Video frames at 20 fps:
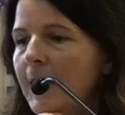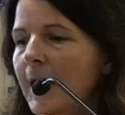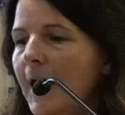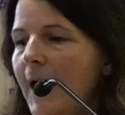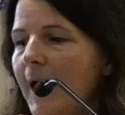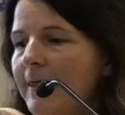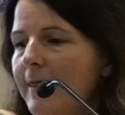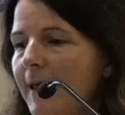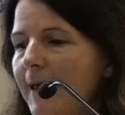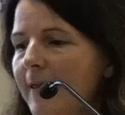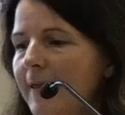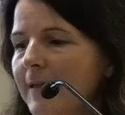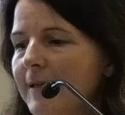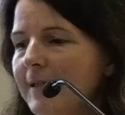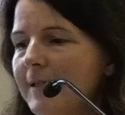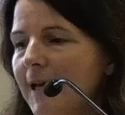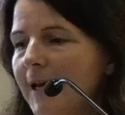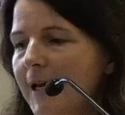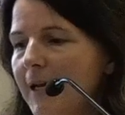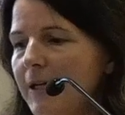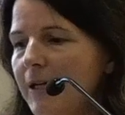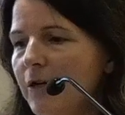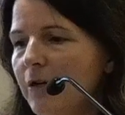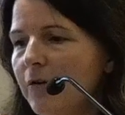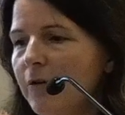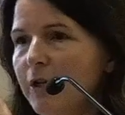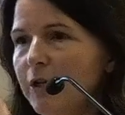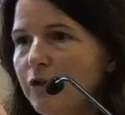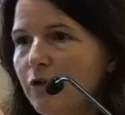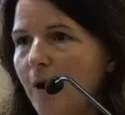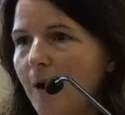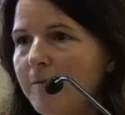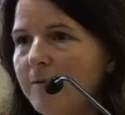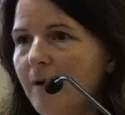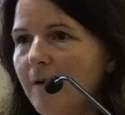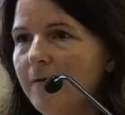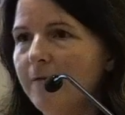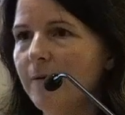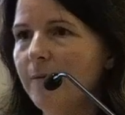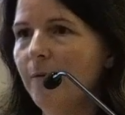And then the second year, it drops
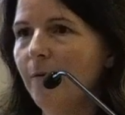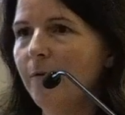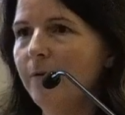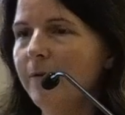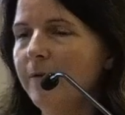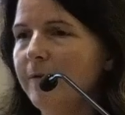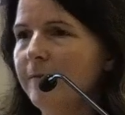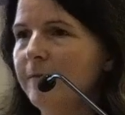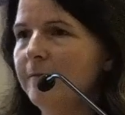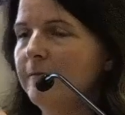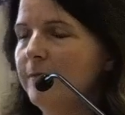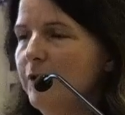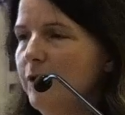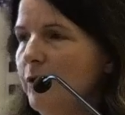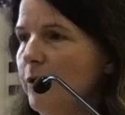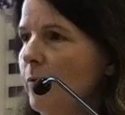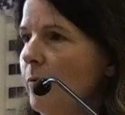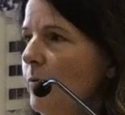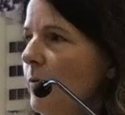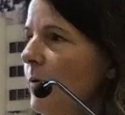off for both too.